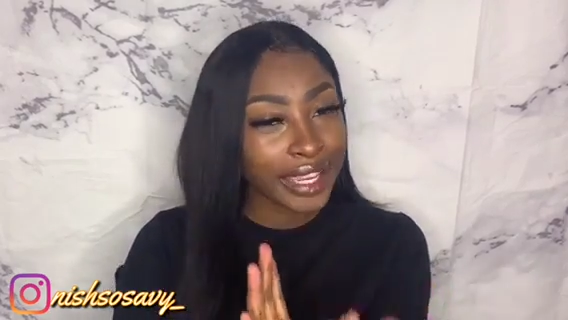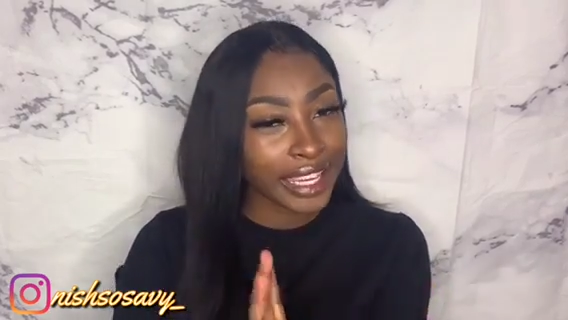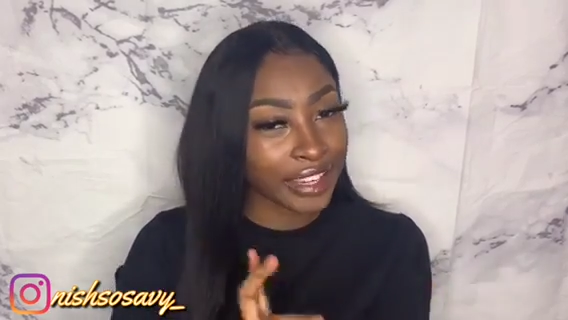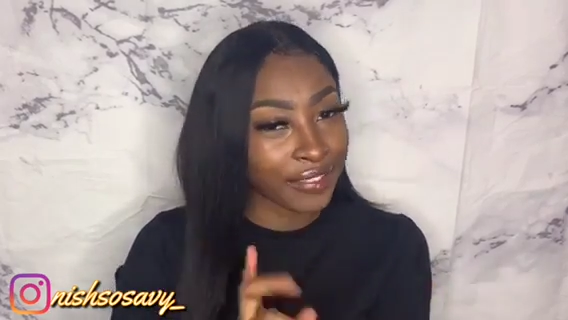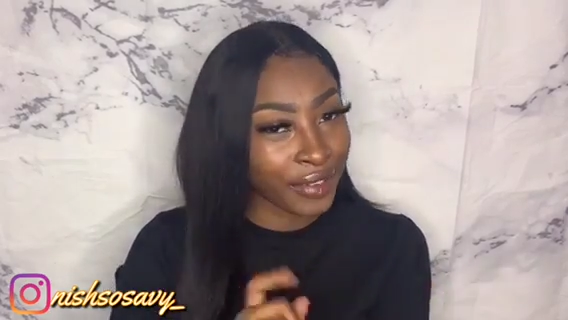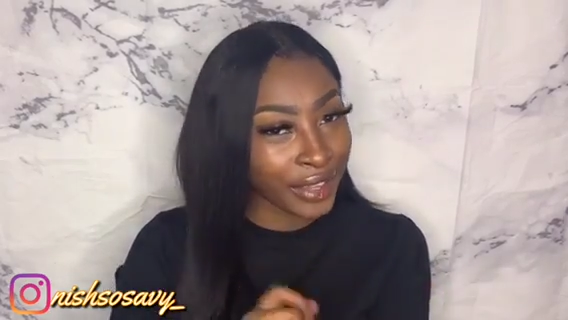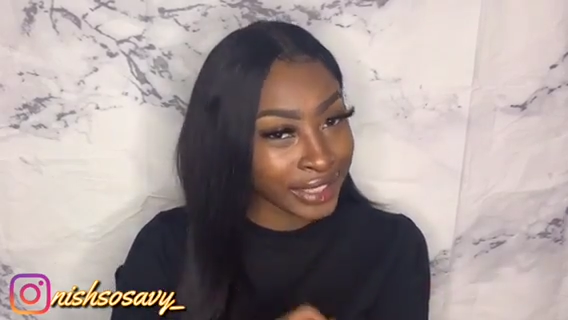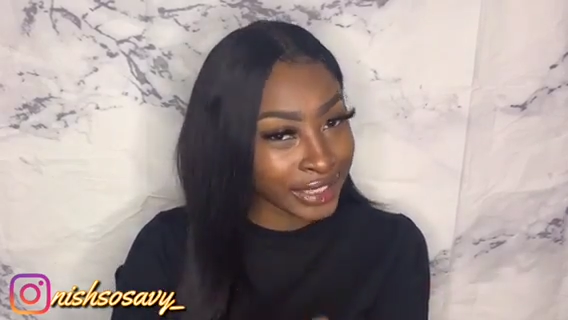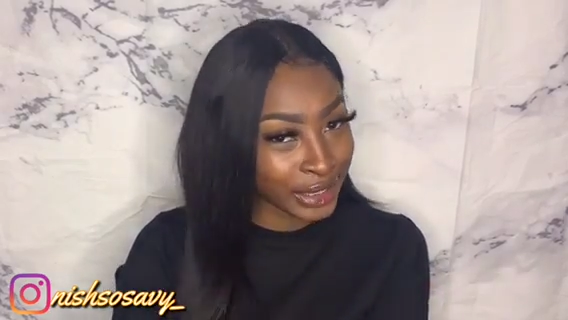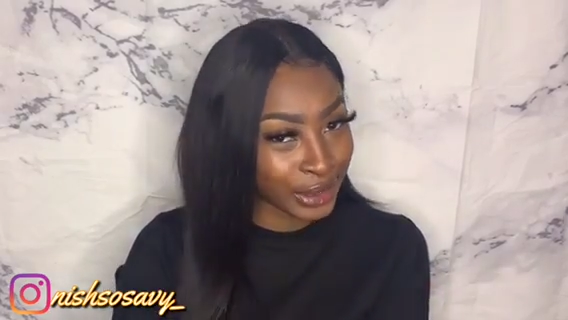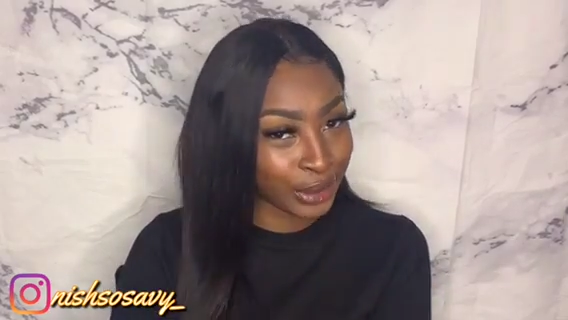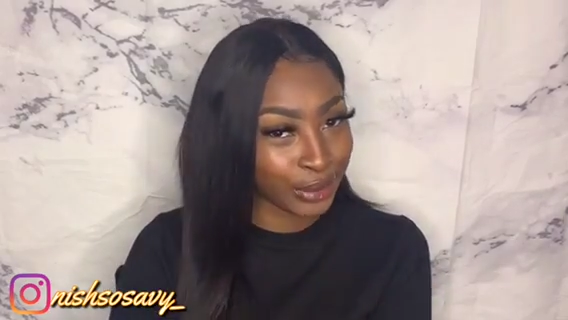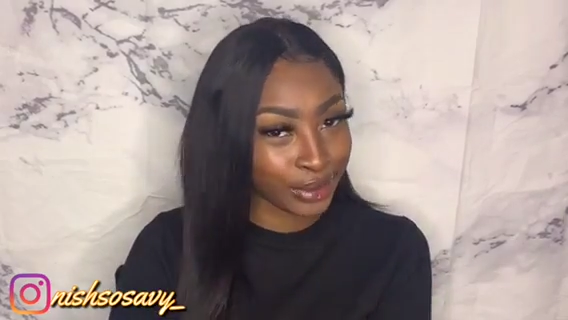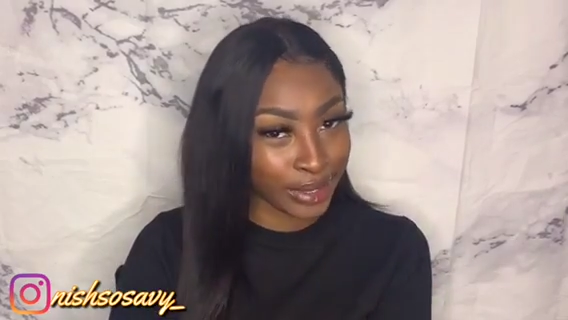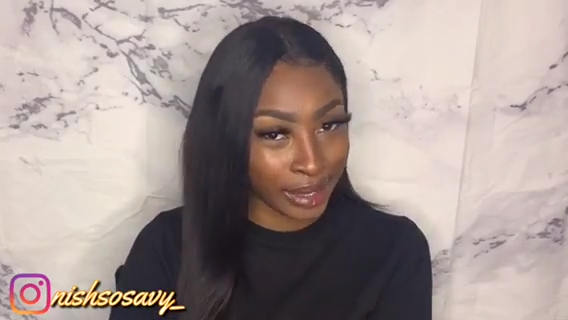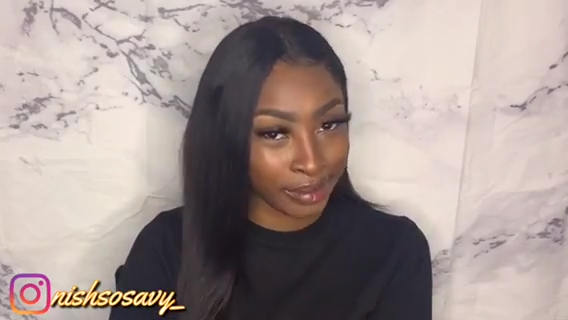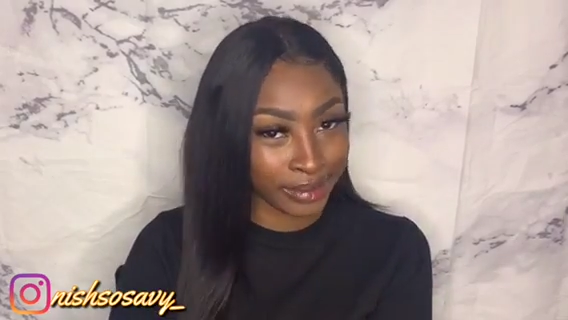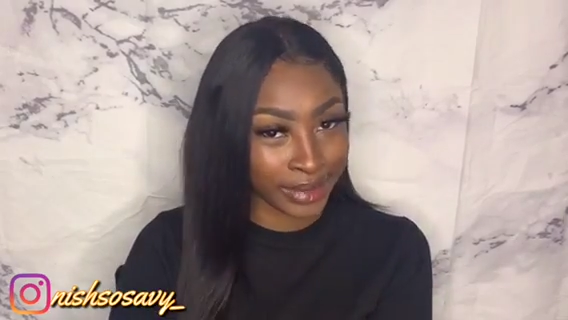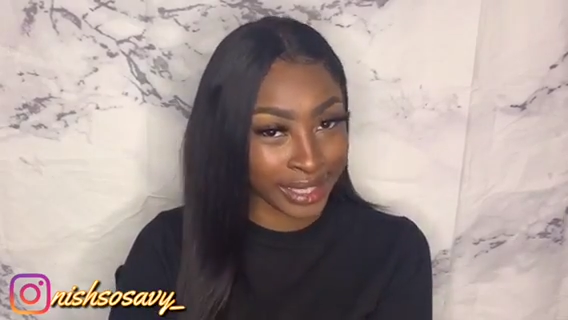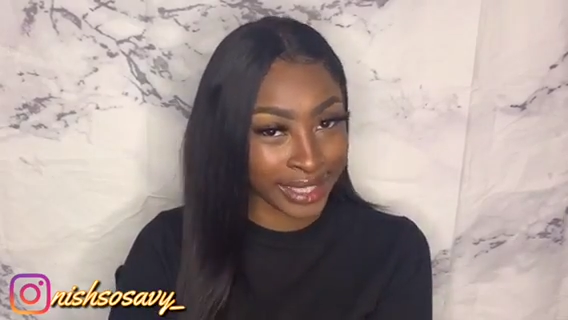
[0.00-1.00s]
If I teach you
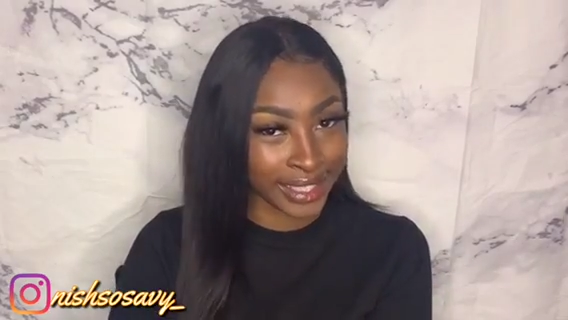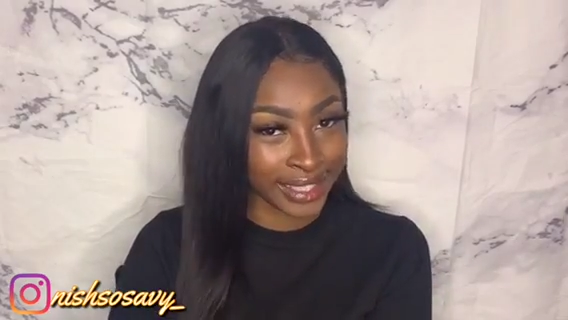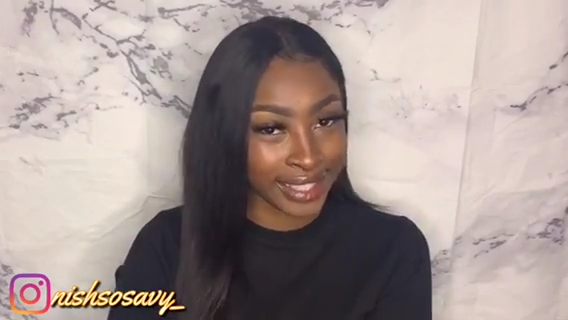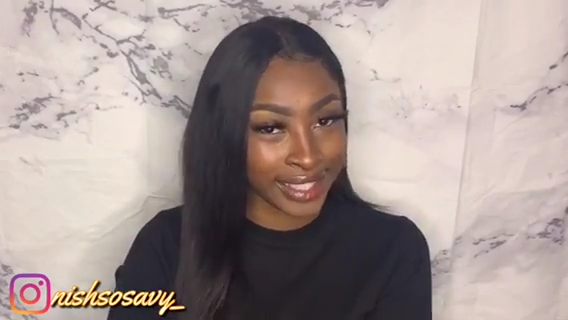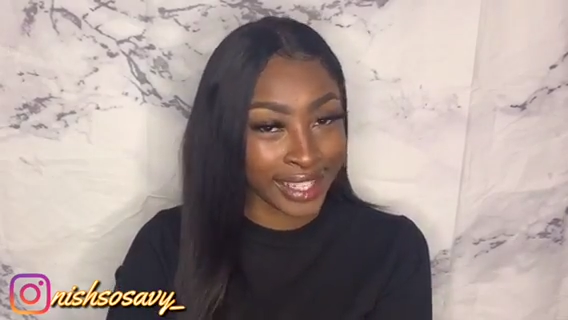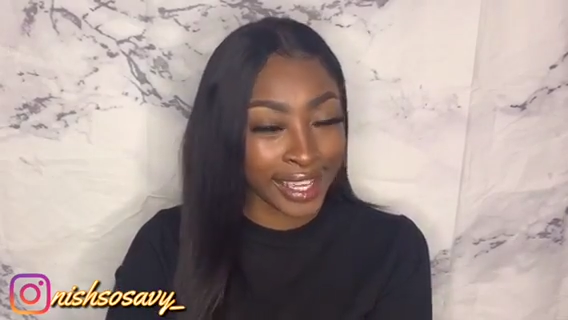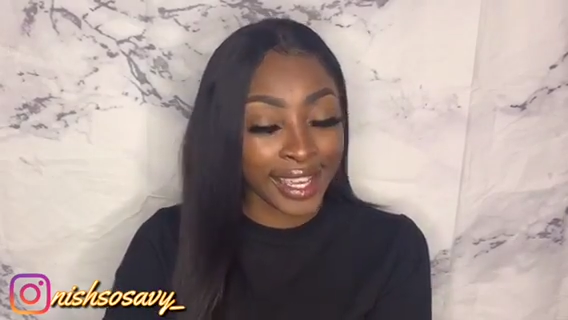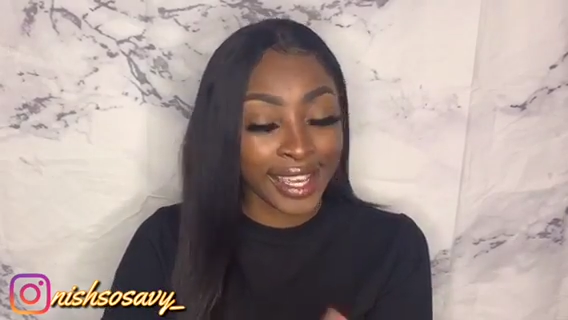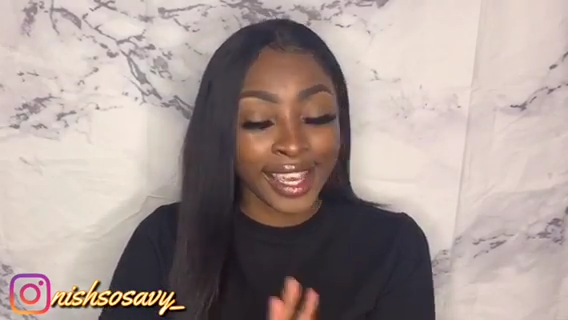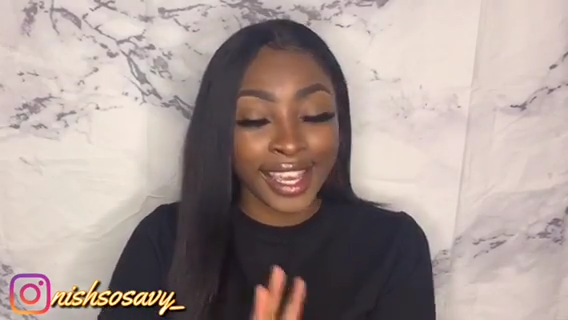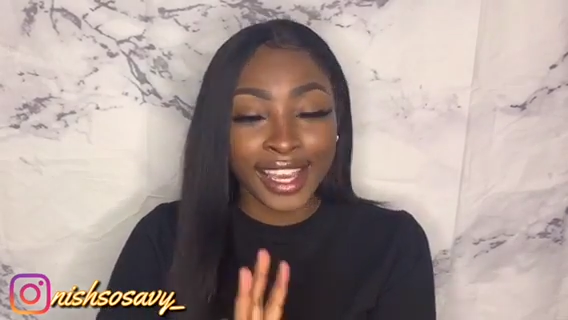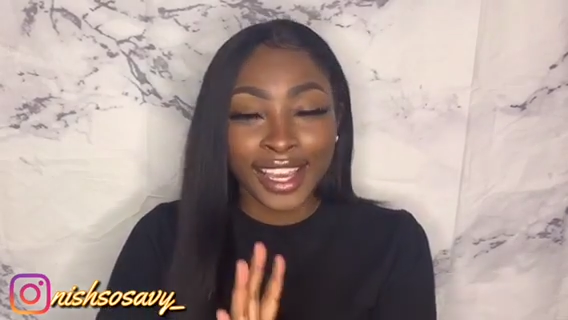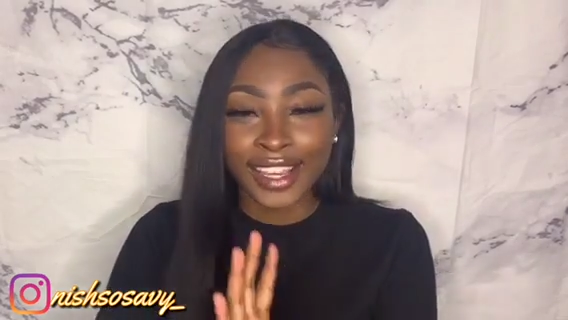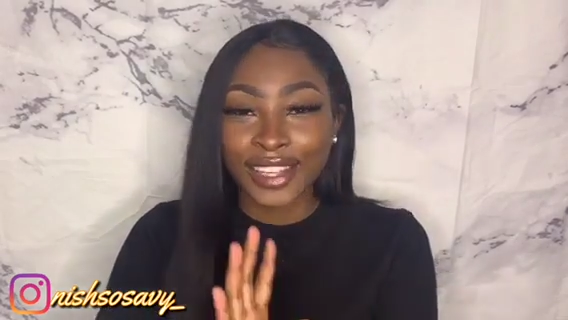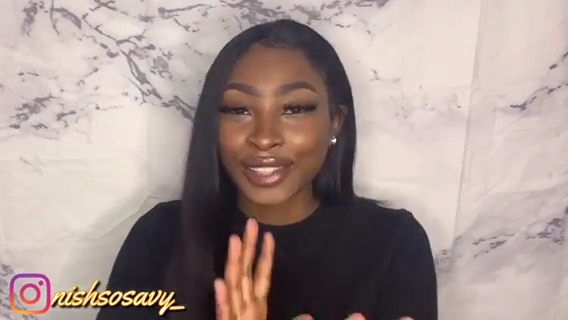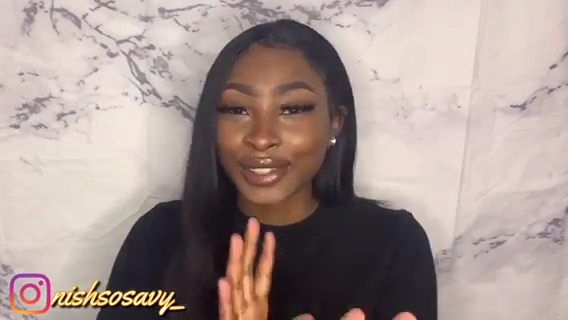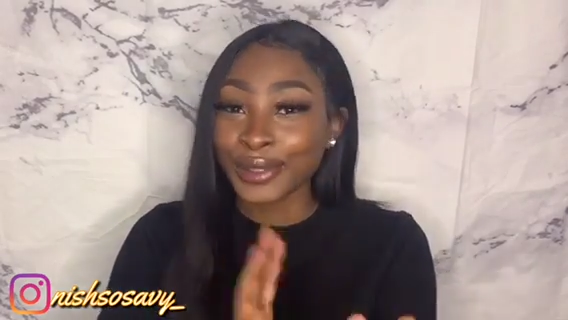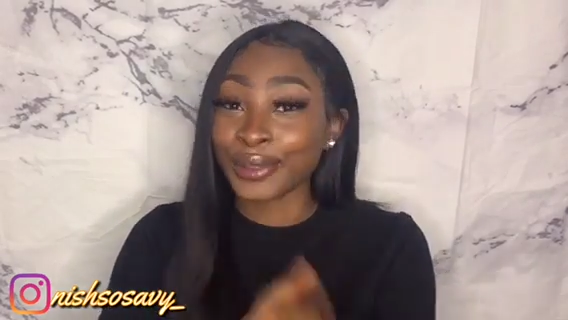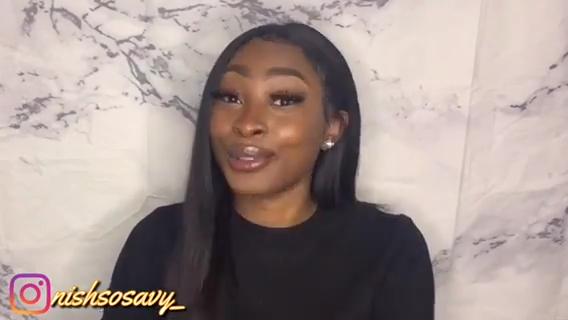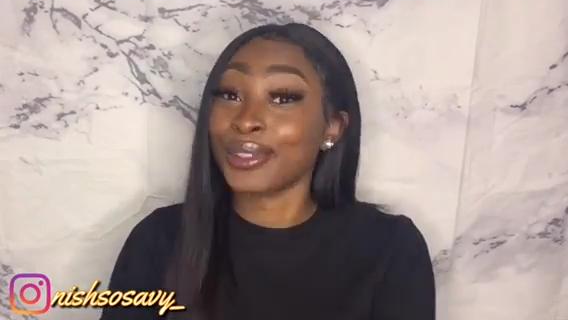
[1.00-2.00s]
something,
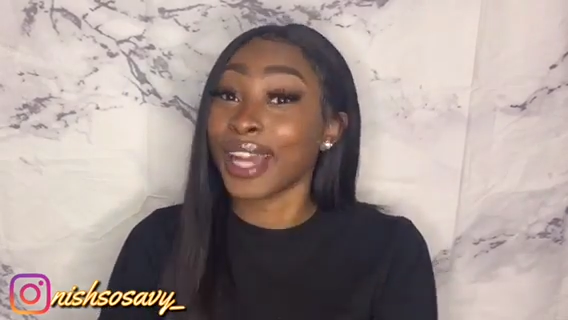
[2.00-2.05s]
you